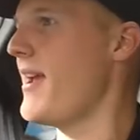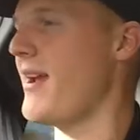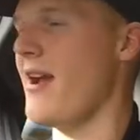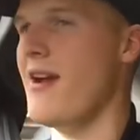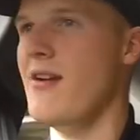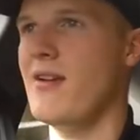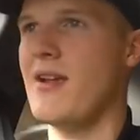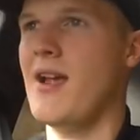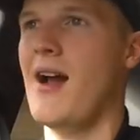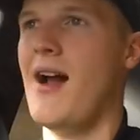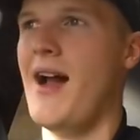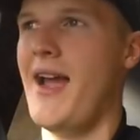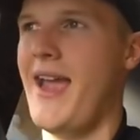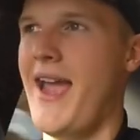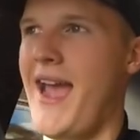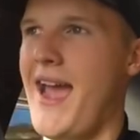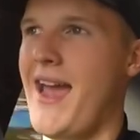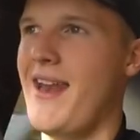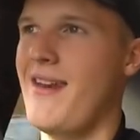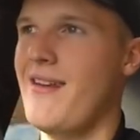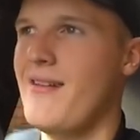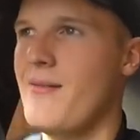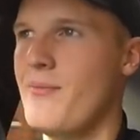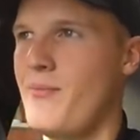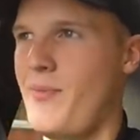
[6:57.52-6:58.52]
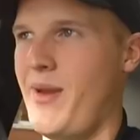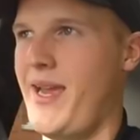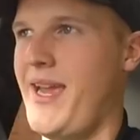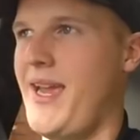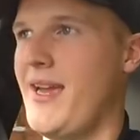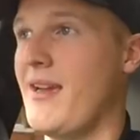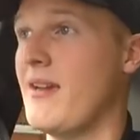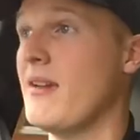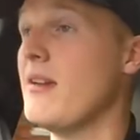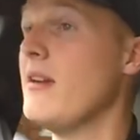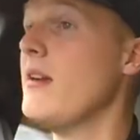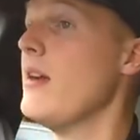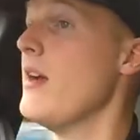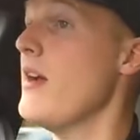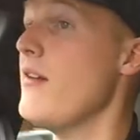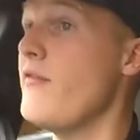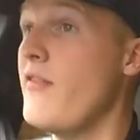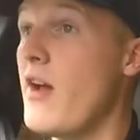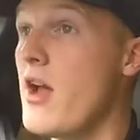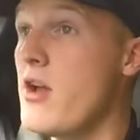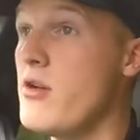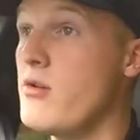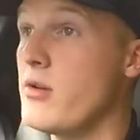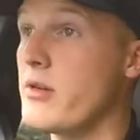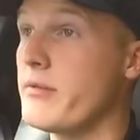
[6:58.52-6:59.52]
there you go, Cayenne, big,
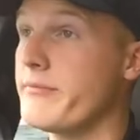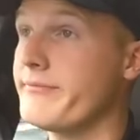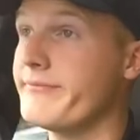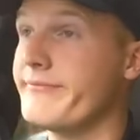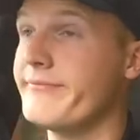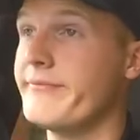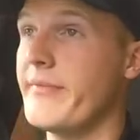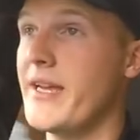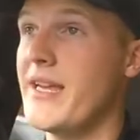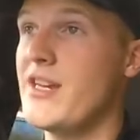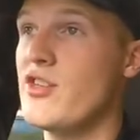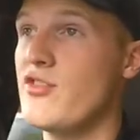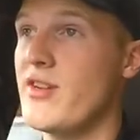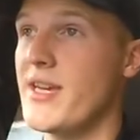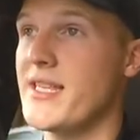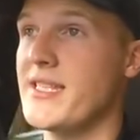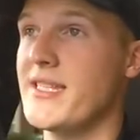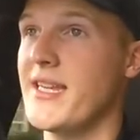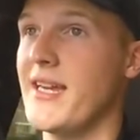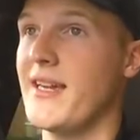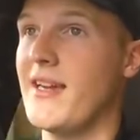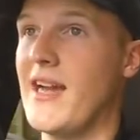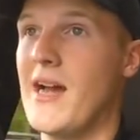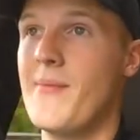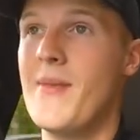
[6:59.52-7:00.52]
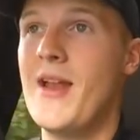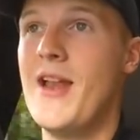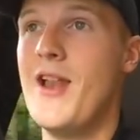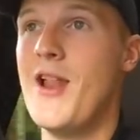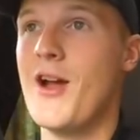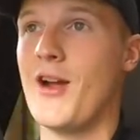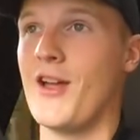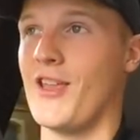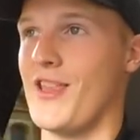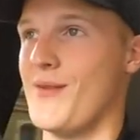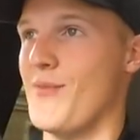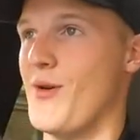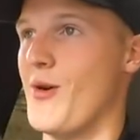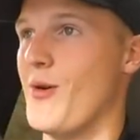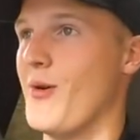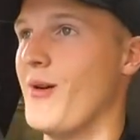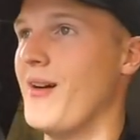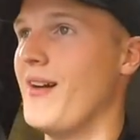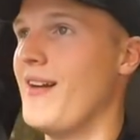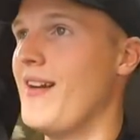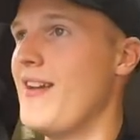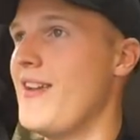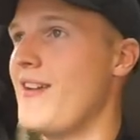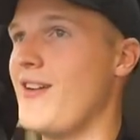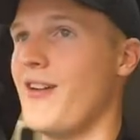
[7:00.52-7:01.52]
Evoque. Interesting. I mean, look at them
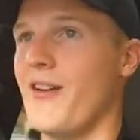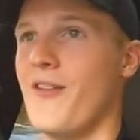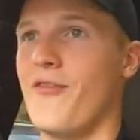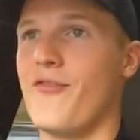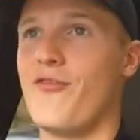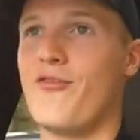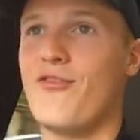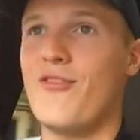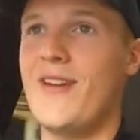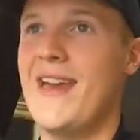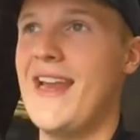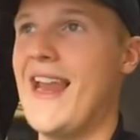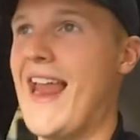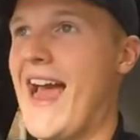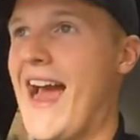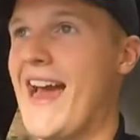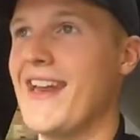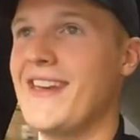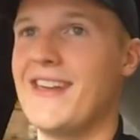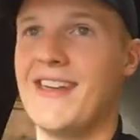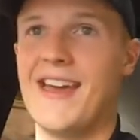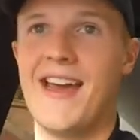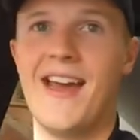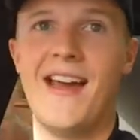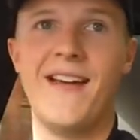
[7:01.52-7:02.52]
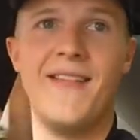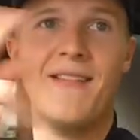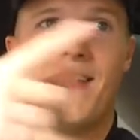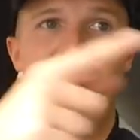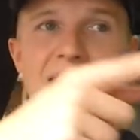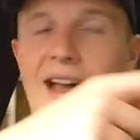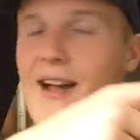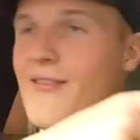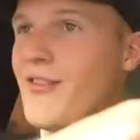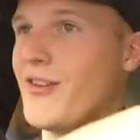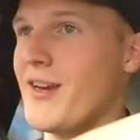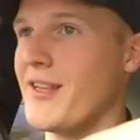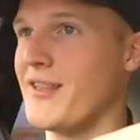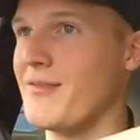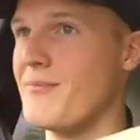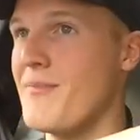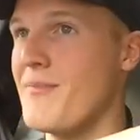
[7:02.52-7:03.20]
all. I've got a Freelander, I've got a